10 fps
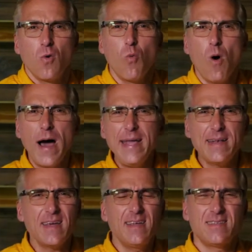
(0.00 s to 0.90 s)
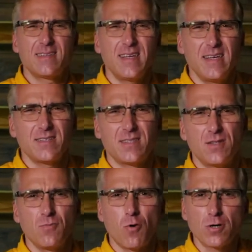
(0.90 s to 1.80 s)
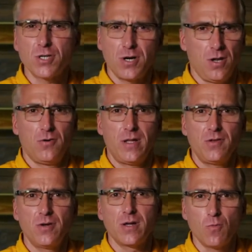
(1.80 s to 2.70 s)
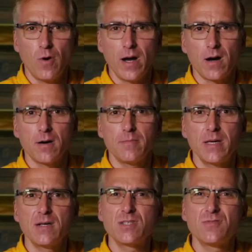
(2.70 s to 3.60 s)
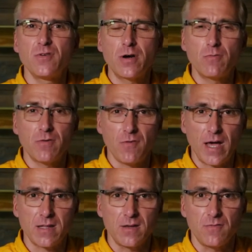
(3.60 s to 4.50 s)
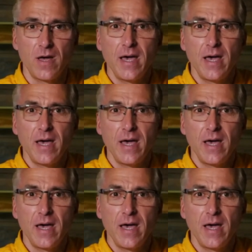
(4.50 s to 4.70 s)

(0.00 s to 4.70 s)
White is the worst color that you can wear because it's very reflective,